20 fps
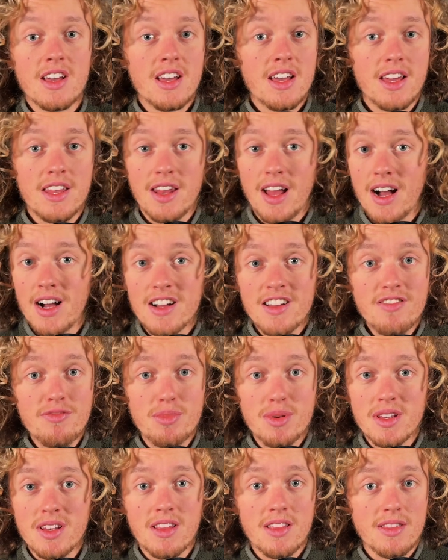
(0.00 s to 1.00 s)
And I've
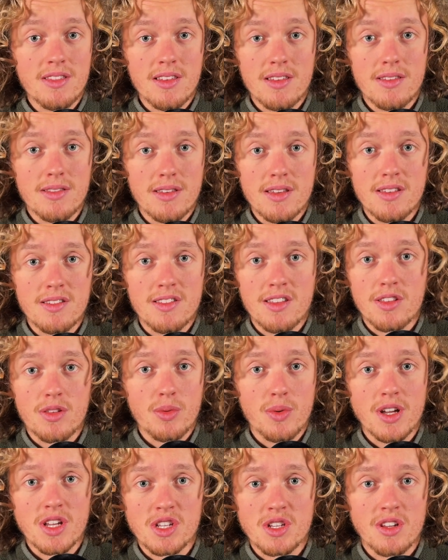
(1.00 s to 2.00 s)
been in this
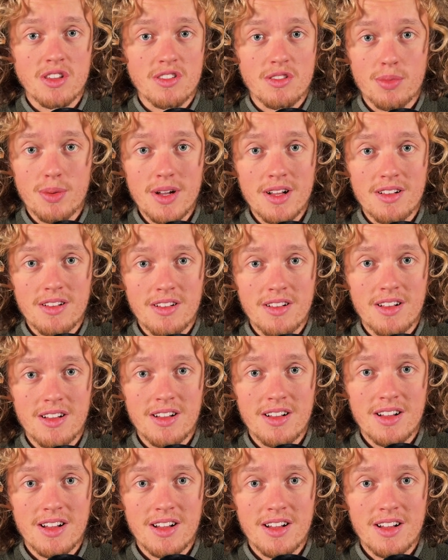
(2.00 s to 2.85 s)
situation as well.